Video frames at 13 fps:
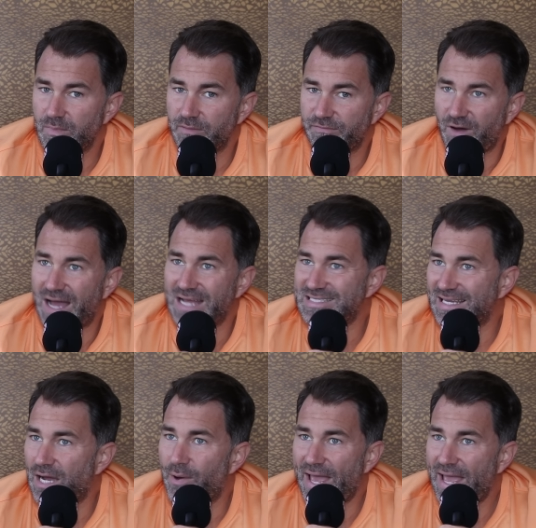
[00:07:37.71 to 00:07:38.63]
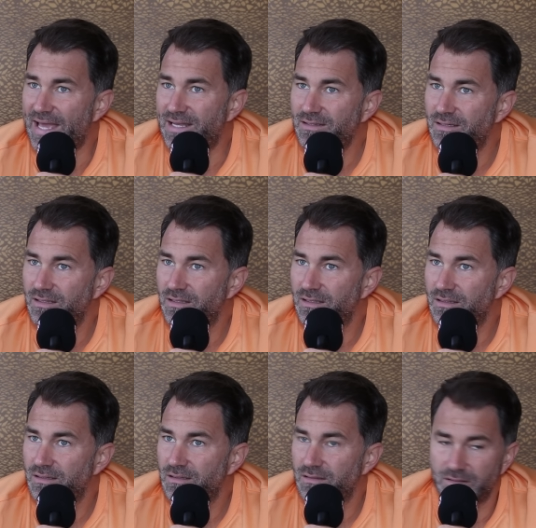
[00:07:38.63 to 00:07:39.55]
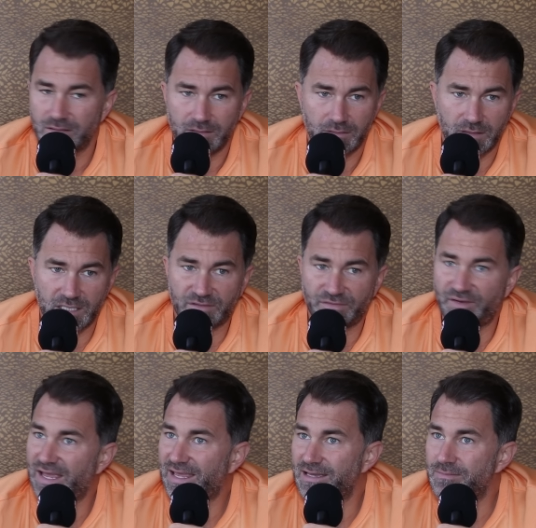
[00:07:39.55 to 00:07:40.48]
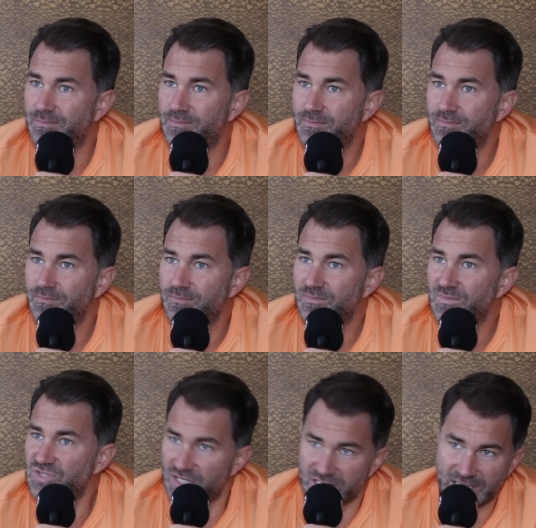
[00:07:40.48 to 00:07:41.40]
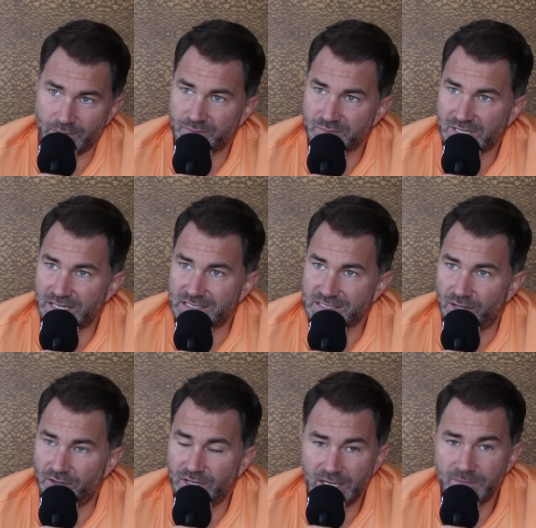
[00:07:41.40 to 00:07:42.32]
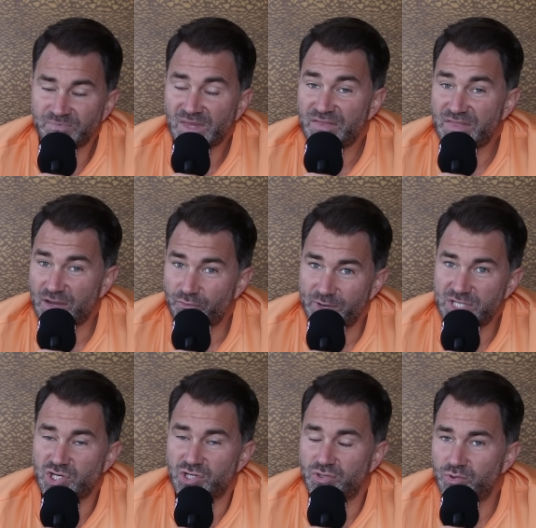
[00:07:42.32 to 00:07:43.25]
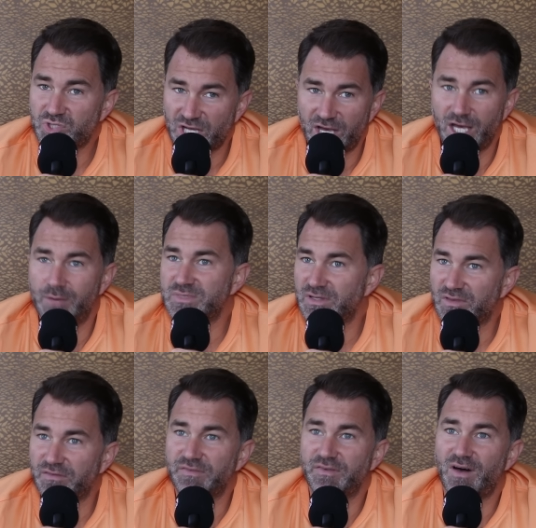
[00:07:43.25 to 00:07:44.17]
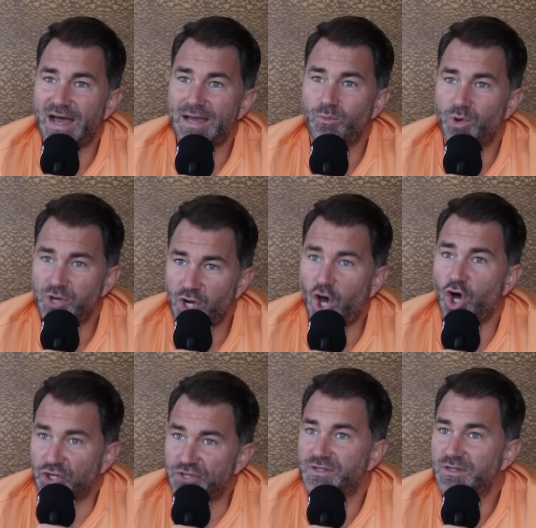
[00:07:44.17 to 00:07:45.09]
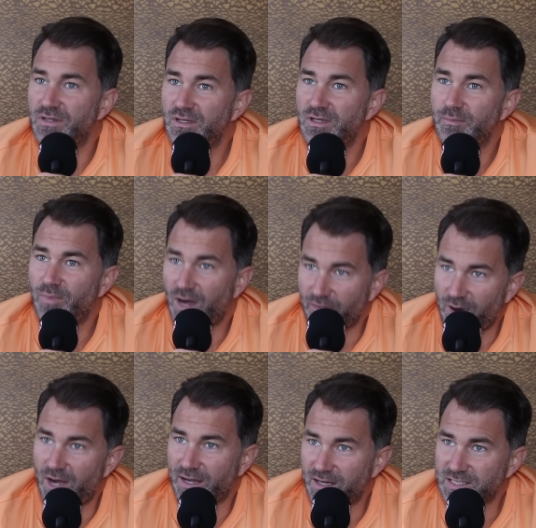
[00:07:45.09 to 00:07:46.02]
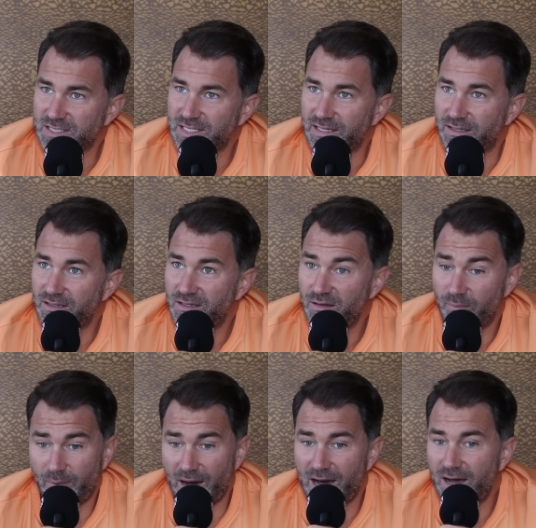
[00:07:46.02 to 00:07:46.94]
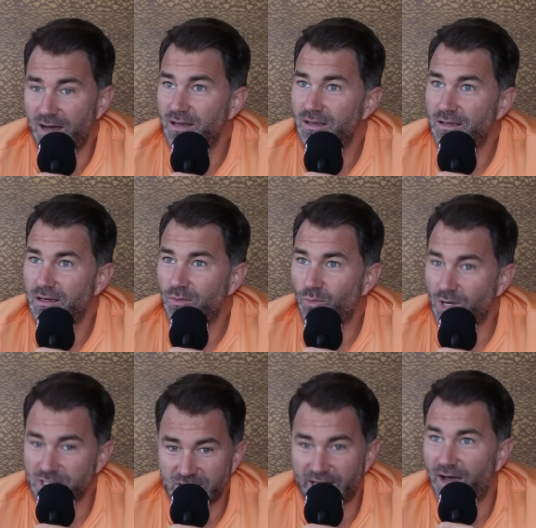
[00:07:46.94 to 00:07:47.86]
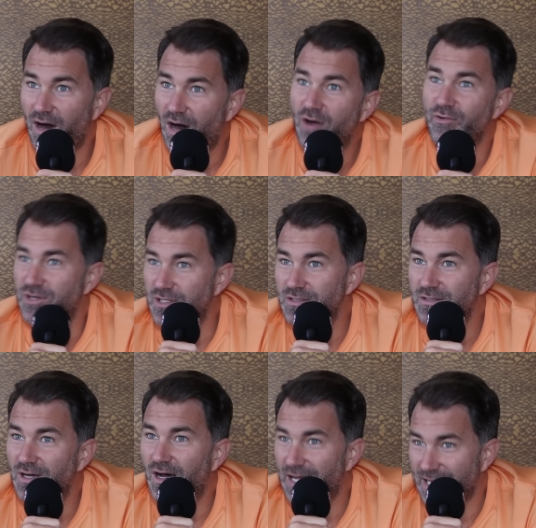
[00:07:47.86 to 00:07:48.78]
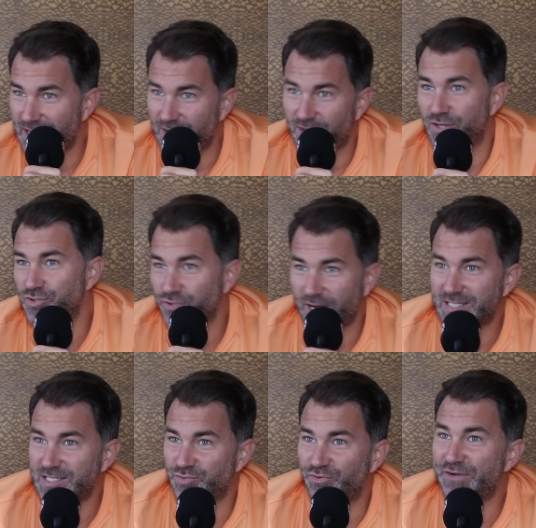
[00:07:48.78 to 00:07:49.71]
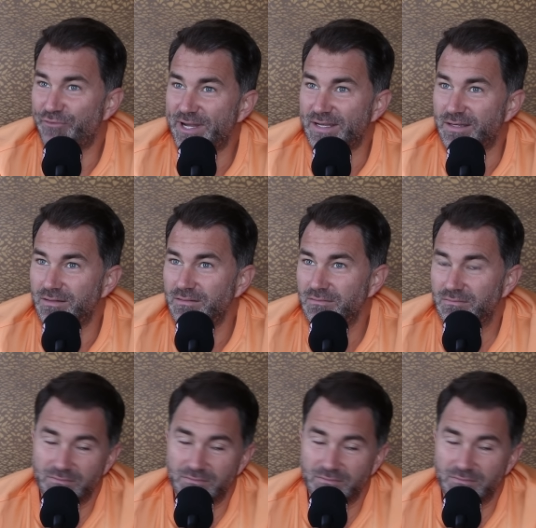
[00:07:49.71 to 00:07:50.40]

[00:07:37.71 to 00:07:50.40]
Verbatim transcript: fight to go ahead, it's fair game you understand what I'm saying? So the original terms of the fight were not honoured by Ryan Garcia. But once they are honoured, i.e., the contract is rewritten,